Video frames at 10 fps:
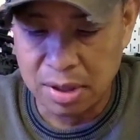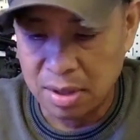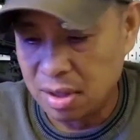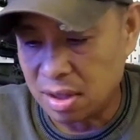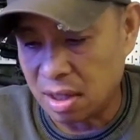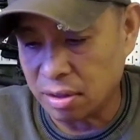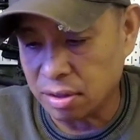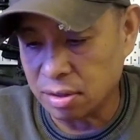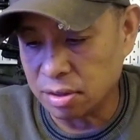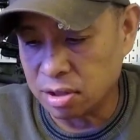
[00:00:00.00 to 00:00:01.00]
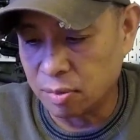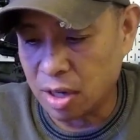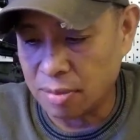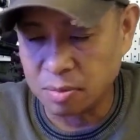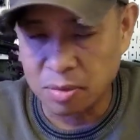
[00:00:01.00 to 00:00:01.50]
Now, the Turbo
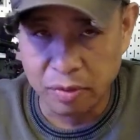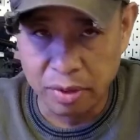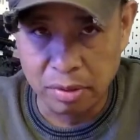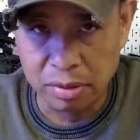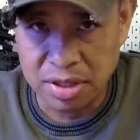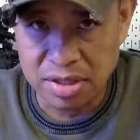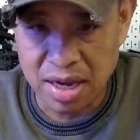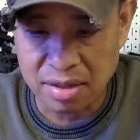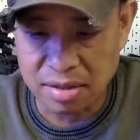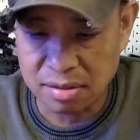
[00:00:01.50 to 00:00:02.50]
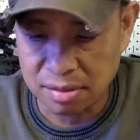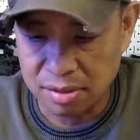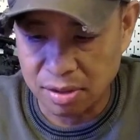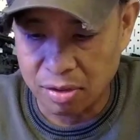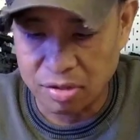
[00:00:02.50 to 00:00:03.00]
Optima re-release has the
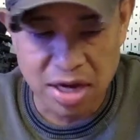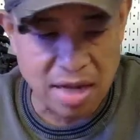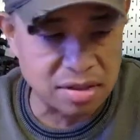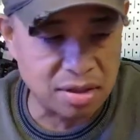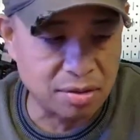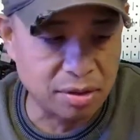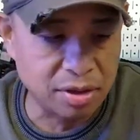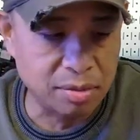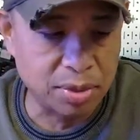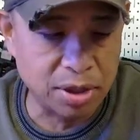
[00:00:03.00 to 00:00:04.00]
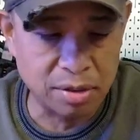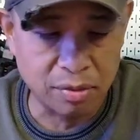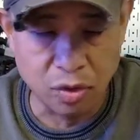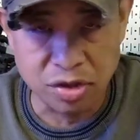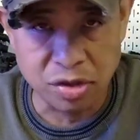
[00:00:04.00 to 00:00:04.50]
gold chassis included, but
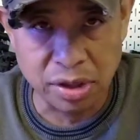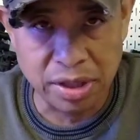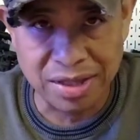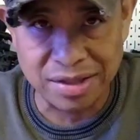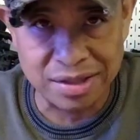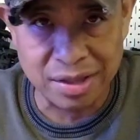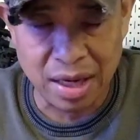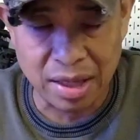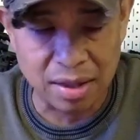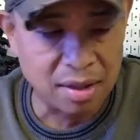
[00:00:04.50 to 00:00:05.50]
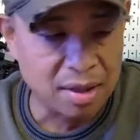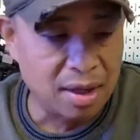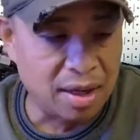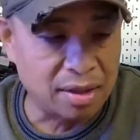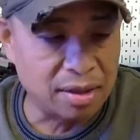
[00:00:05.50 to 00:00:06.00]
originally it did not,
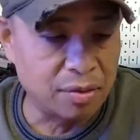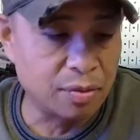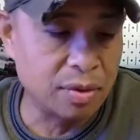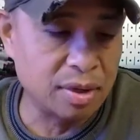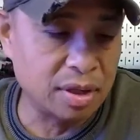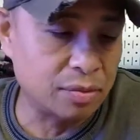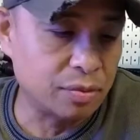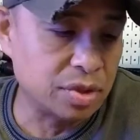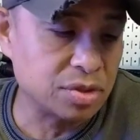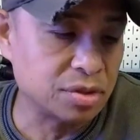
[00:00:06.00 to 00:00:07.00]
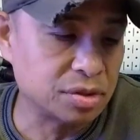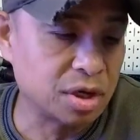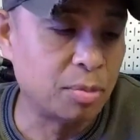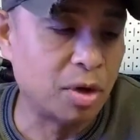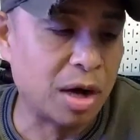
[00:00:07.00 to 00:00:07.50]
and the original
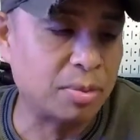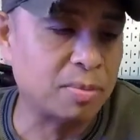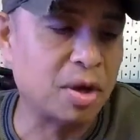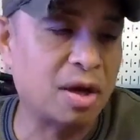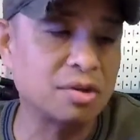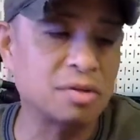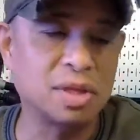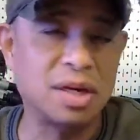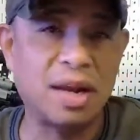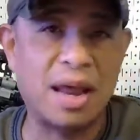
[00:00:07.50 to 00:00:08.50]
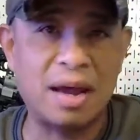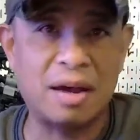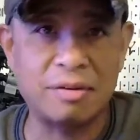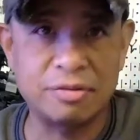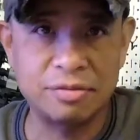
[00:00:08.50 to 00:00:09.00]
Turbo Optima also didn't have